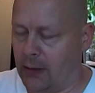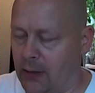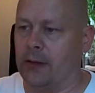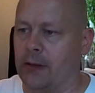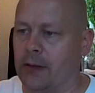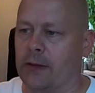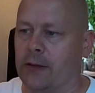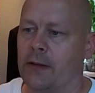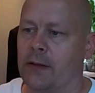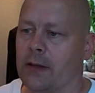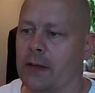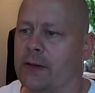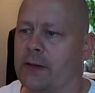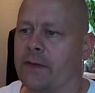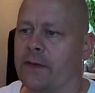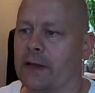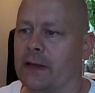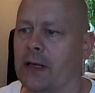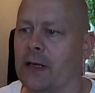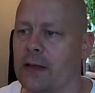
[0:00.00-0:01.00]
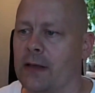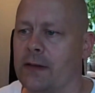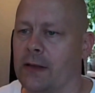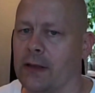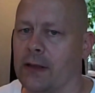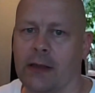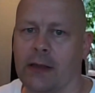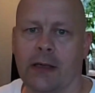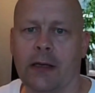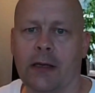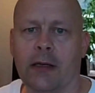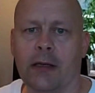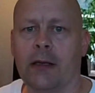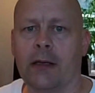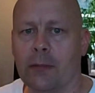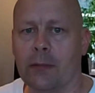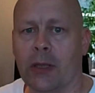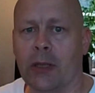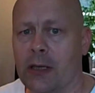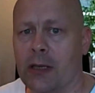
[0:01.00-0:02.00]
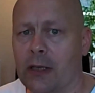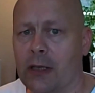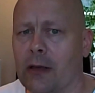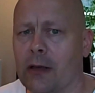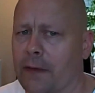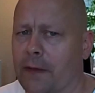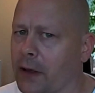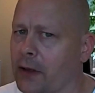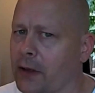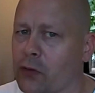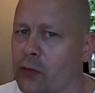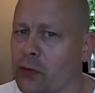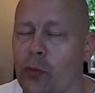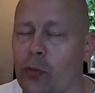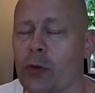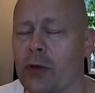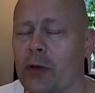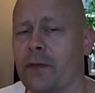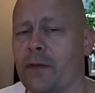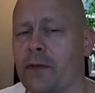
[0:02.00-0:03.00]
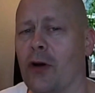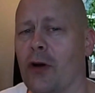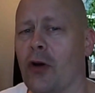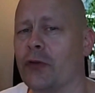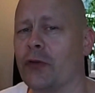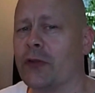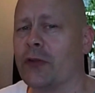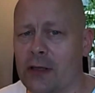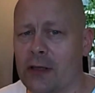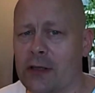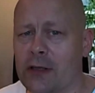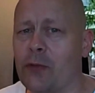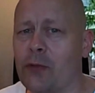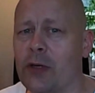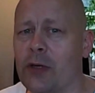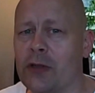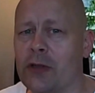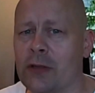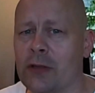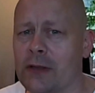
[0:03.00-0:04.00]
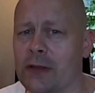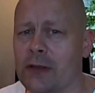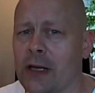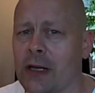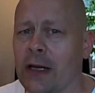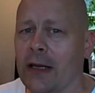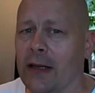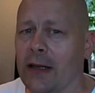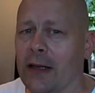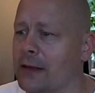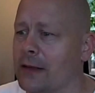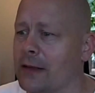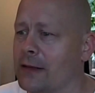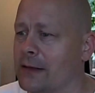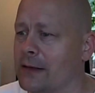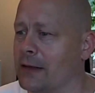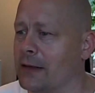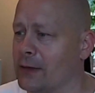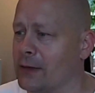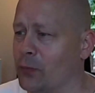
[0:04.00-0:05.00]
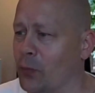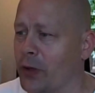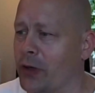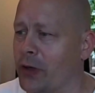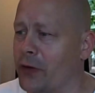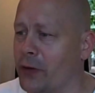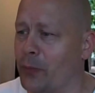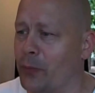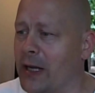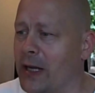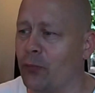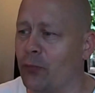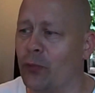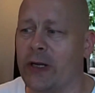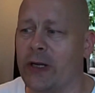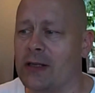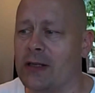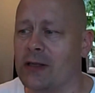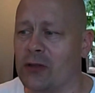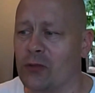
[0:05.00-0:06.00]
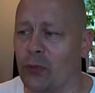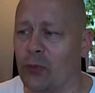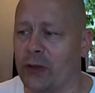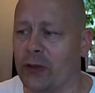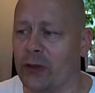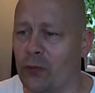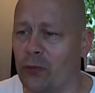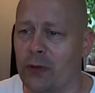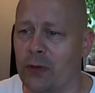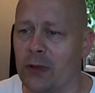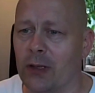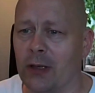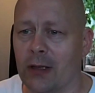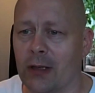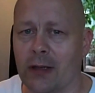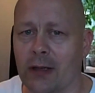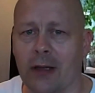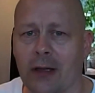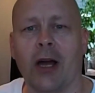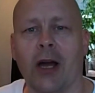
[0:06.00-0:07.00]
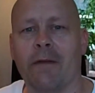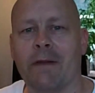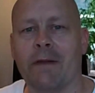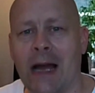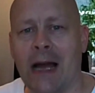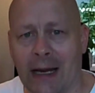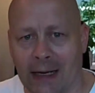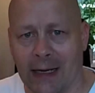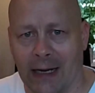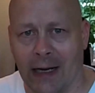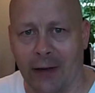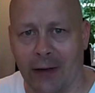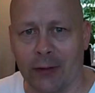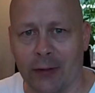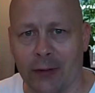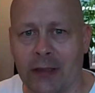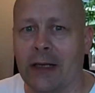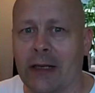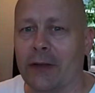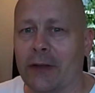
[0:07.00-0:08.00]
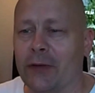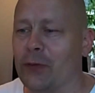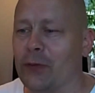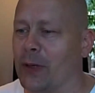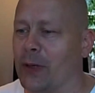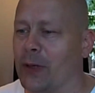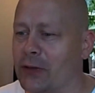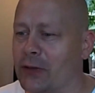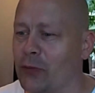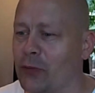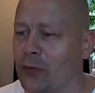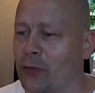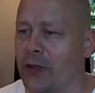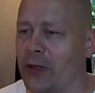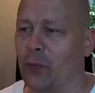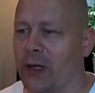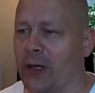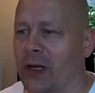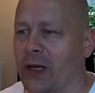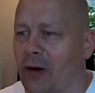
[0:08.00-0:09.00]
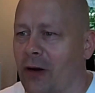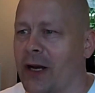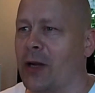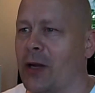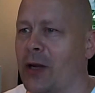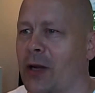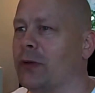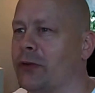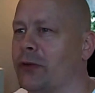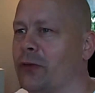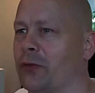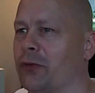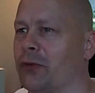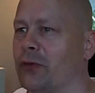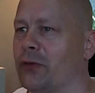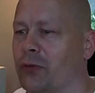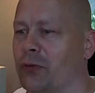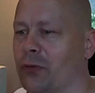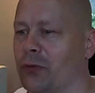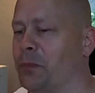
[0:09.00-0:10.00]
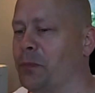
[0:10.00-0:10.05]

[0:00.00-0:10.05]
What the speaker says: So that's fantastic. And Martina, thank you so much for asking these questions. This is one of the main reasons we do the live hangout, to make sure that we are able to